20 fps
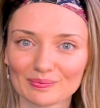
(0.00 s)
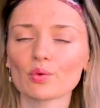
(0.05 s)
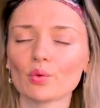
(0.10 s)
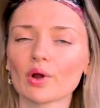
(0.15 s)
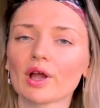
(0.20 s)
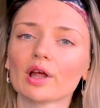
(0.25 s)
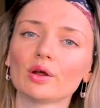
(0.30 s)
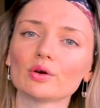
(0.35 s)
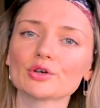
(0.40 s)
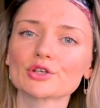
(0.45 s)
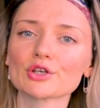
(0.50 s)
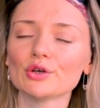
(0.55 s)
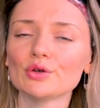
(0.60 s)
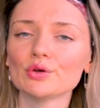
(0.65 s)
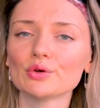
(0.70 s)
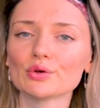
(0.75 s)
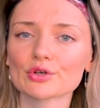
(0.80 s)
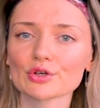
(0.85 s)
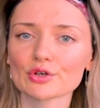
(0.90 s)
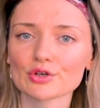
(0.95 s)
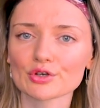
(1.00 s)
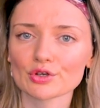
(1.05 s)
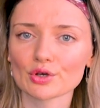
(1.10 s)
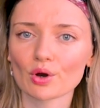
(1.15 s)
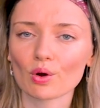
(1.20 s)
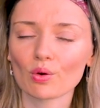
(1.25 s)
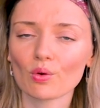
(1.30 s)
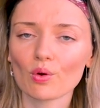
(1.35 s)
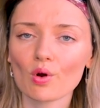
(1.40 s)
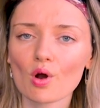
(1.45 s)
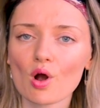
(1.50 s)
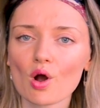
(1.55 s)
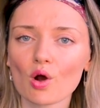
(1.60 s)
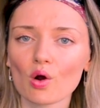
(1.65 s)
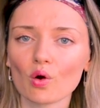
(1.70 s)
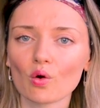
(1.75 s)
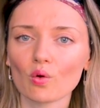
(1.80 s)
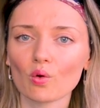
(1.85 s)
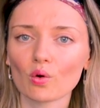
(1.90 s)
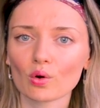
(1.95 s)
We can also use so
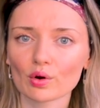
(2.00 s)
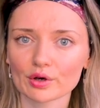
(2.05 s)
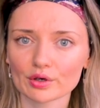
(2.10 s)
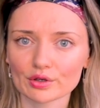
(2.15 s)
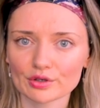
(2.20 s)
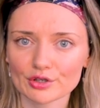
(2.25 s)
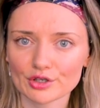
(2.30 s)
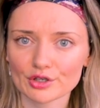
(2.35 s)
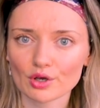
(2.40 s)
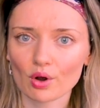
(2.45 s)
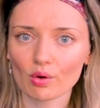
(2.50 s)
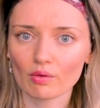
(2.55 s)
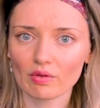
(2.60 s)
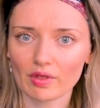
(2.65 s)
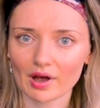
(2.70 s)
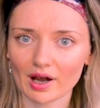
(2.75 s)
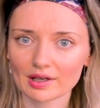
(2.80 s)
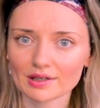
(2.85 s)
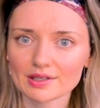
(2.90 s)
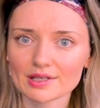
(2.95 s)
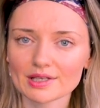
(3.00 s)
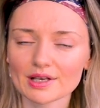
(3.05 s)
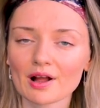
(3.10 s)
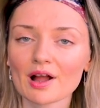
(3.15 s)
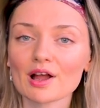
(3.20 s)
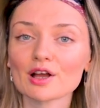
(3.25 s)
or so that.